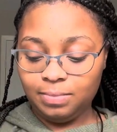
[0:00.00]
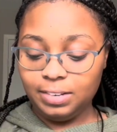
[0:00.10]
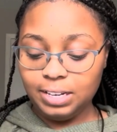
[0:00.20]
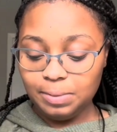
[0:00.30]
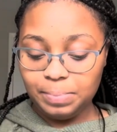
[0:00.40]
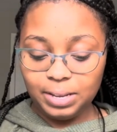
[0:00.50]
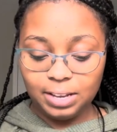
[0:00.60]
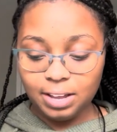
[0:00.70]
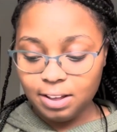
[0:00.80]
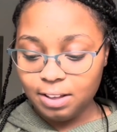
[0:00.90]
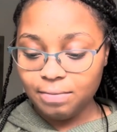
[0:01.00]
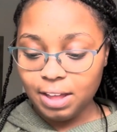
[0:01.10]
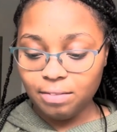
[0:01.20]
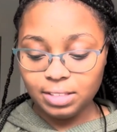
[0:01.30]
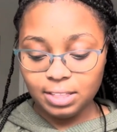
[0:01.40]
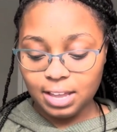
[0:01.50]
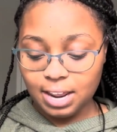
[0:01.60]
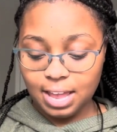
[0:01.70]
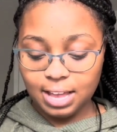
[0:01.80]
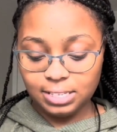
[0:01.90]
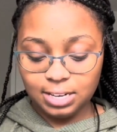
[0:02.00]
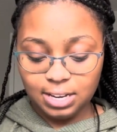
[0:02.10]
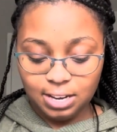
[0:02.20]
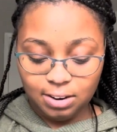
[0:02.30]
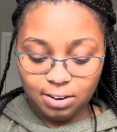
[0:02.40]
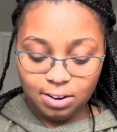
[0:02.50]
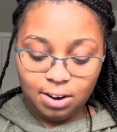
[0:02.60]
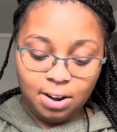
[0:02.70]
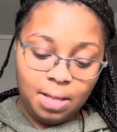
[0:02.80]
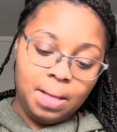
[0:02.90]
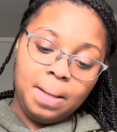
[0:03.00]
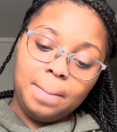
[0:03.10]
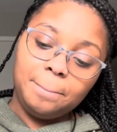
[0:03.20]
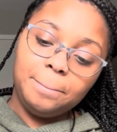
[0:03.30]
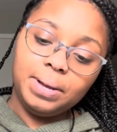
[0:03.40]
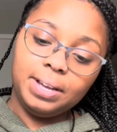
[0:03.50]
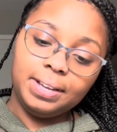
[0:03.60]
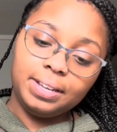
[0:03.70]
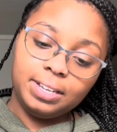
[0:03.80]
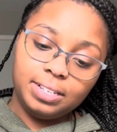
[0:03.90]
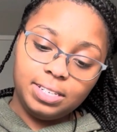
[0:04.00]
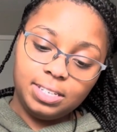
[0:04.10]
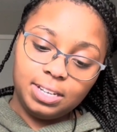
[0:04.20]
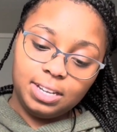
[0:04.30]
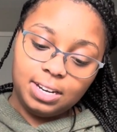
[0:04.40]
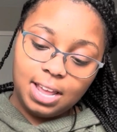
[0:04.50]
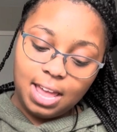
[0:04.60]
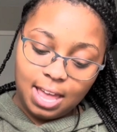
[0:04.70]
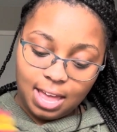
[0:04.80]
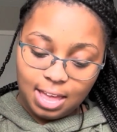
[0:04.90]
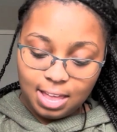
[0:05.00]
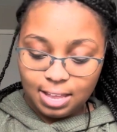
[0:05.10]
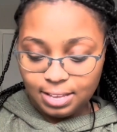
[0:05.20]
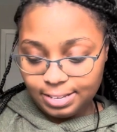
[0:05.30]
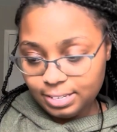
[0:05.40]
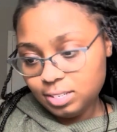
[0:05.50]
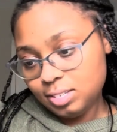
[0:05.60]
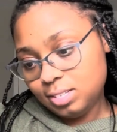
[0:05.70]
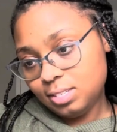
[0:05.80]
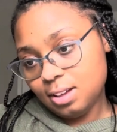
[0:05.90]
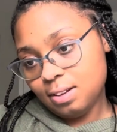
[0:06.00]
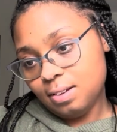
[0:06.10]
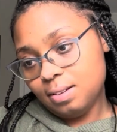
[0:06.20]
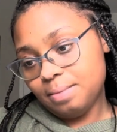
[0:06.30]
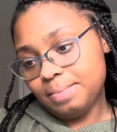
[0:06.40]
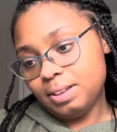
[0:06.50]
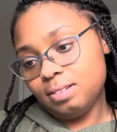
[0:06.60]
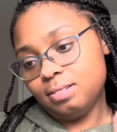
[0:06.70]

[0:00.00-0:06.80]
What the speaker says: clipping of everything that it has in here. But it has some